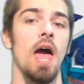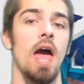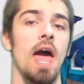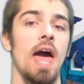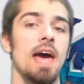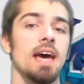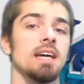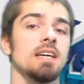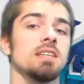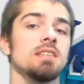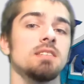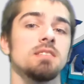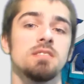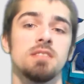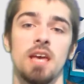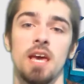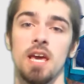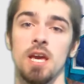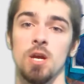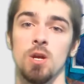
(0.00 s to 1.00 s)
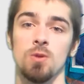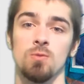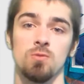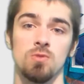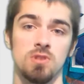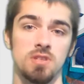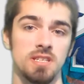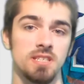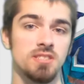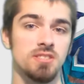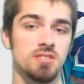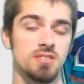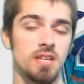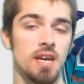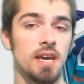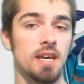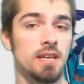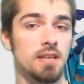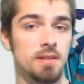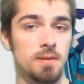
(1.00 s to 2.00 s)
has a release
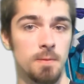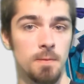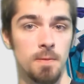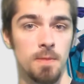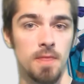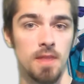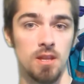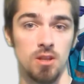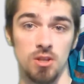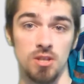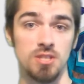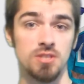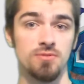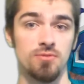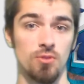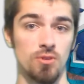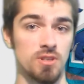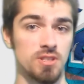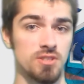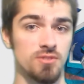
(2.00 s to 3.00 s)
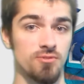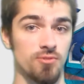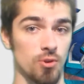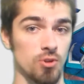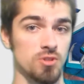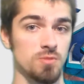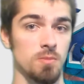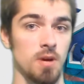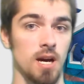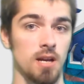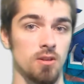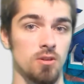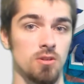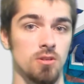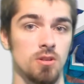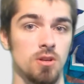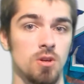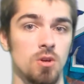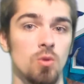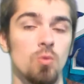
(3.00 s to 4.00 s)
date, at least for its first
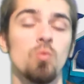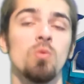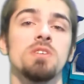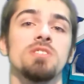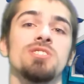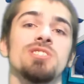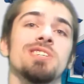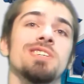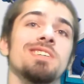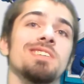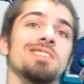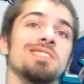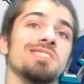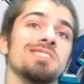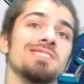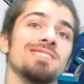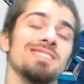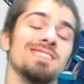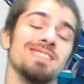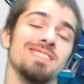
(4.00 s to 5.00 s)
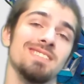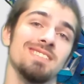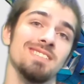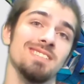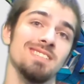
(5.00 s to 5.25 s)
model, which is